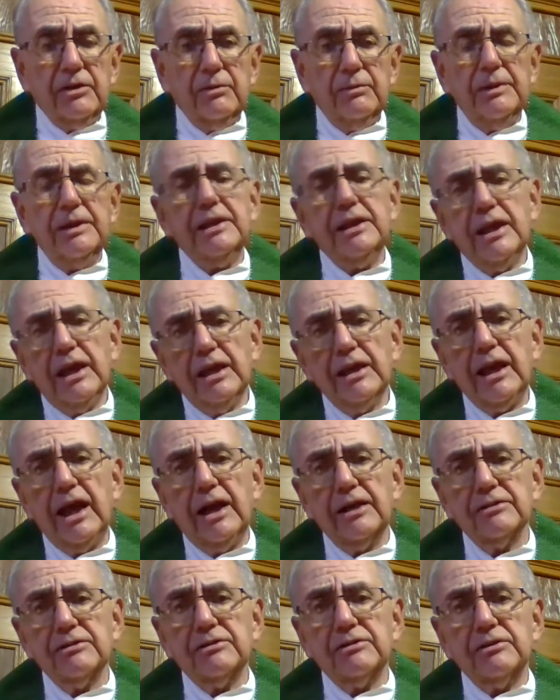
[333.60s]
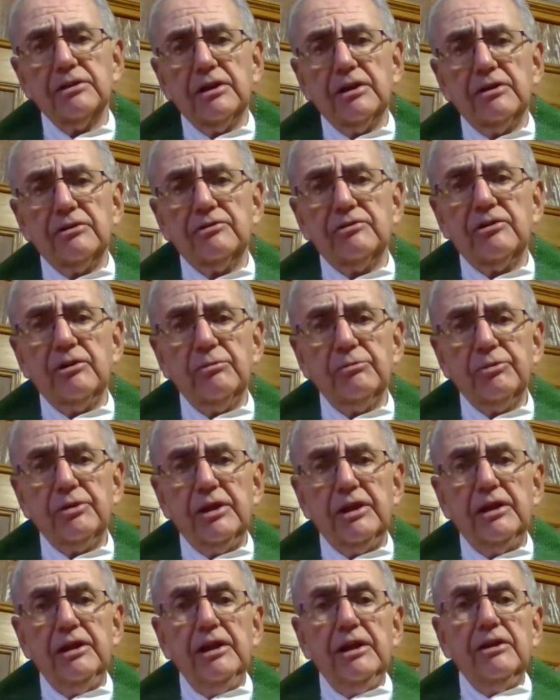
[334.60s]
We cannot
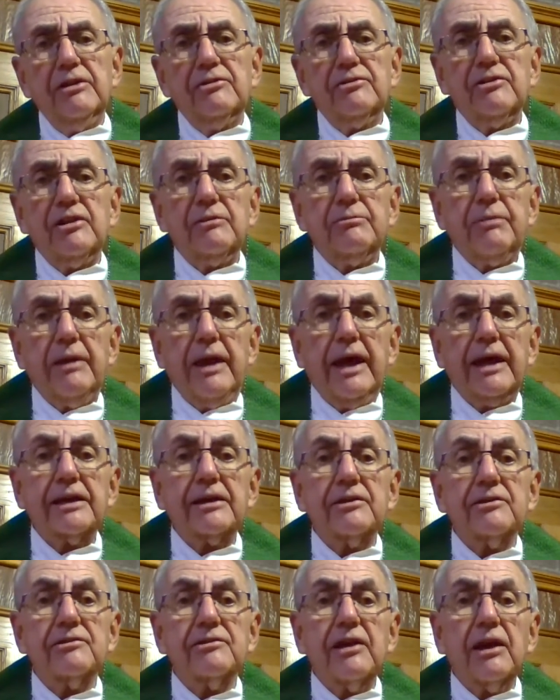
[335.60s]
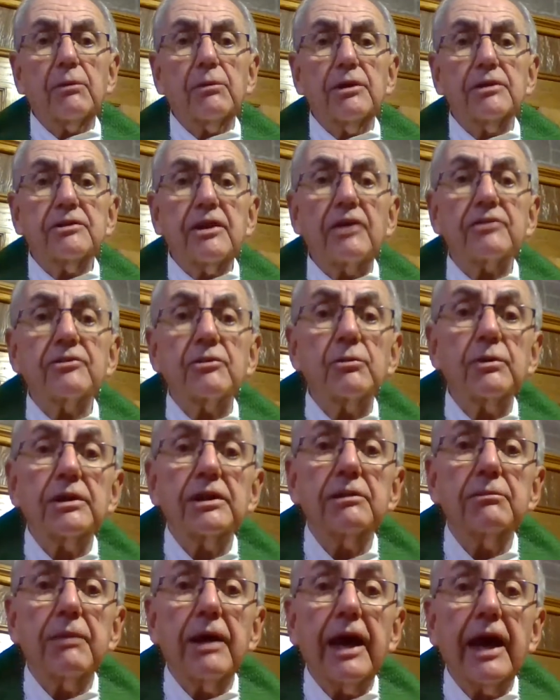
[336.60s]
simply sit back and say, well, it doesn't
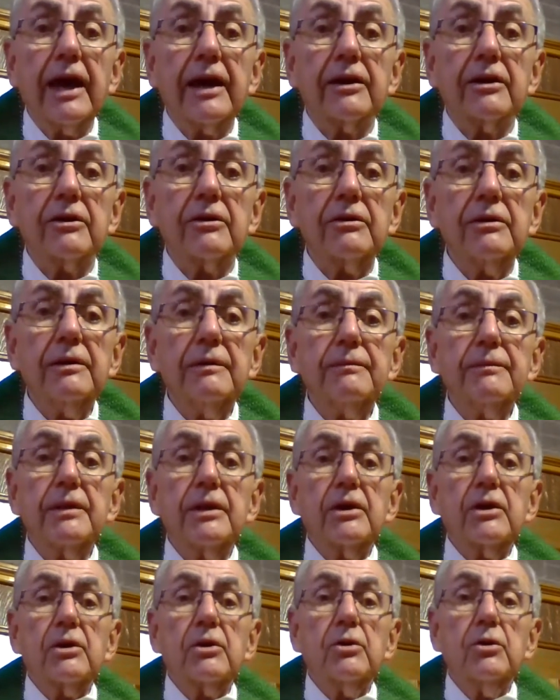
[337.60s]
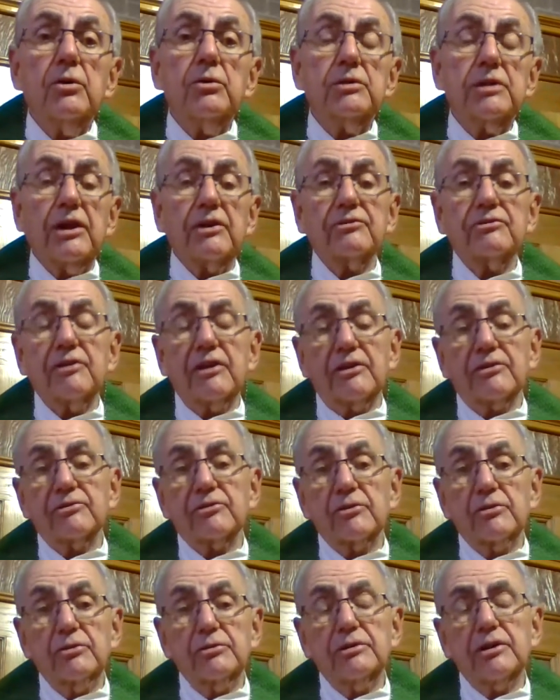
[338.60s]
really matter who does this
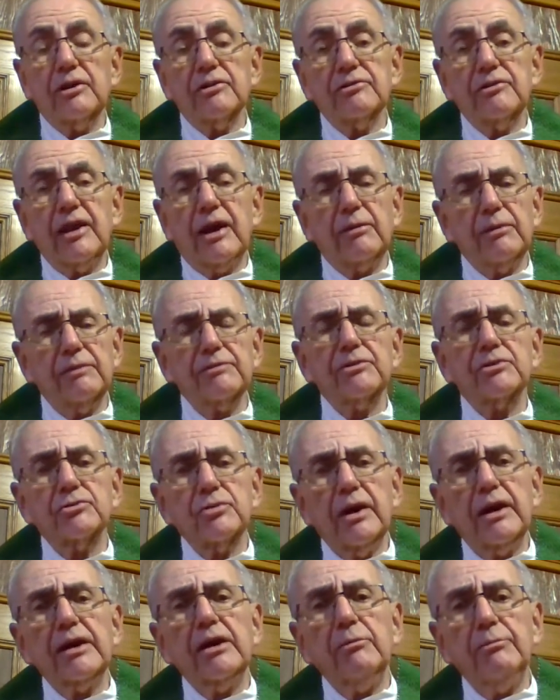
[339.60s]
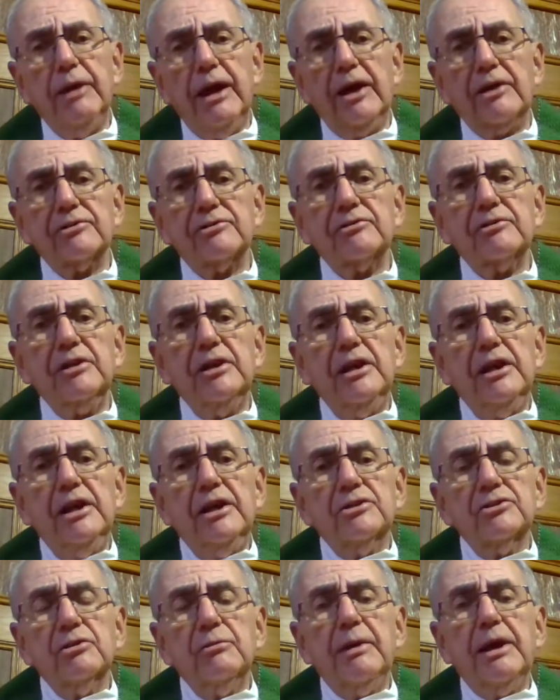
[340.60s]
or who does that. We have to try our best
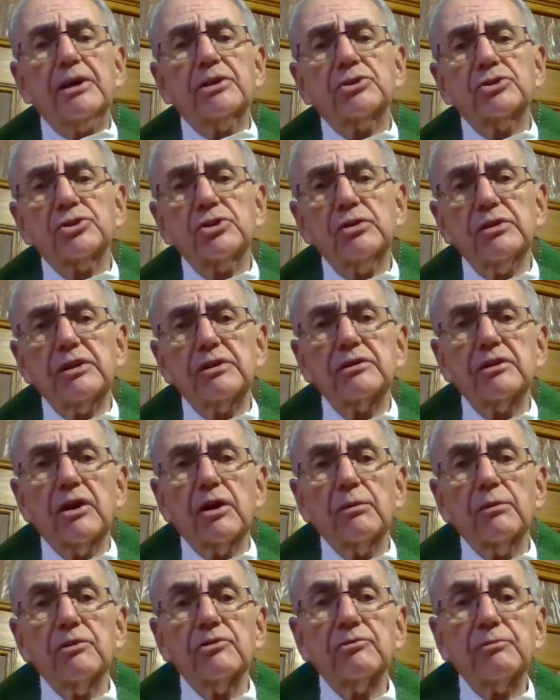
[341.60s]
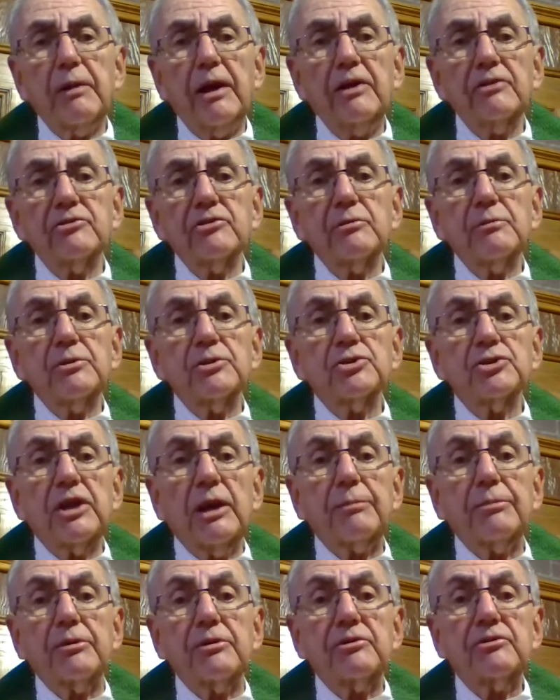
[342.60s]
to make sure that there are responsible
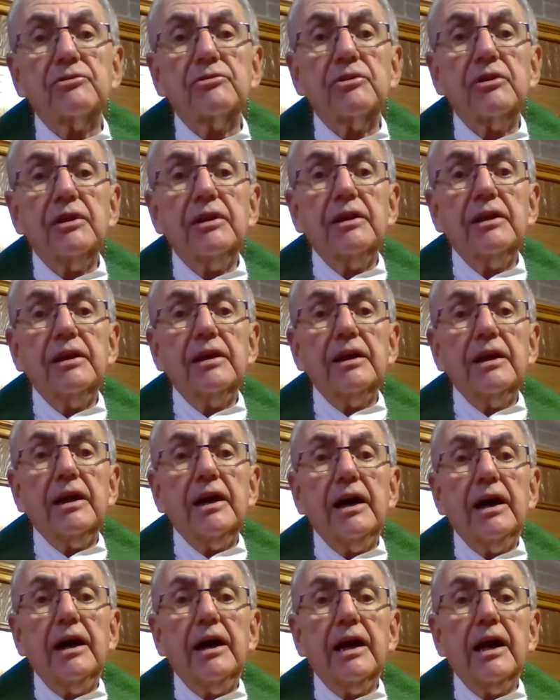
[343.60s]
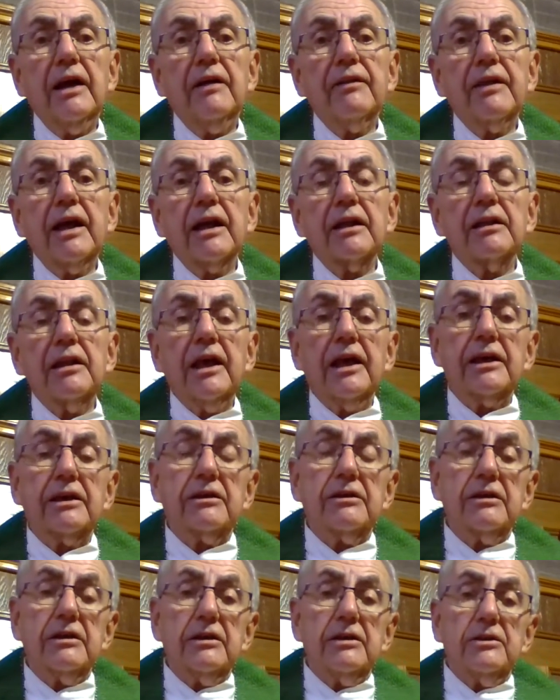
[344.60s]
shepherds and that, like
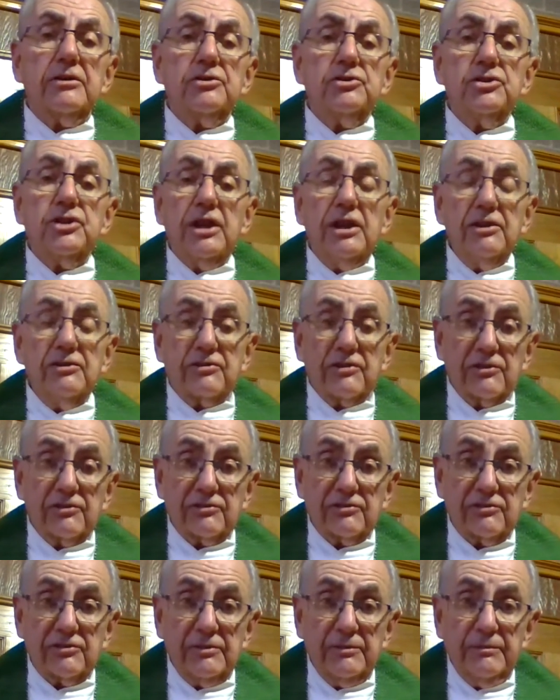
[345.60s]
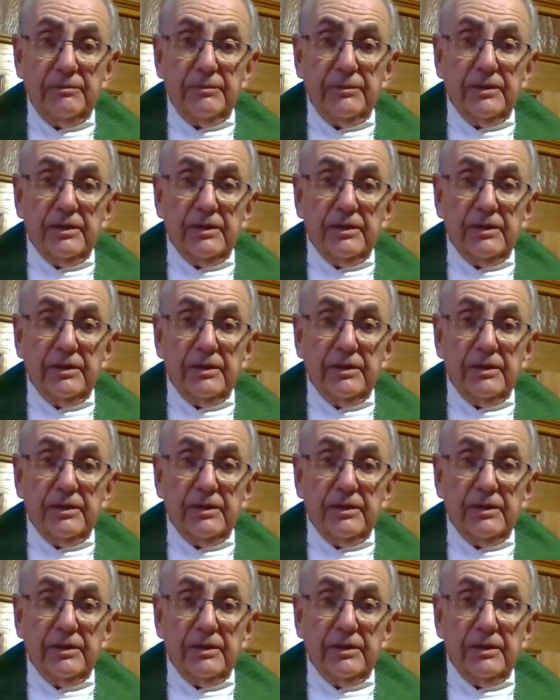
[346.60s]
Jesus,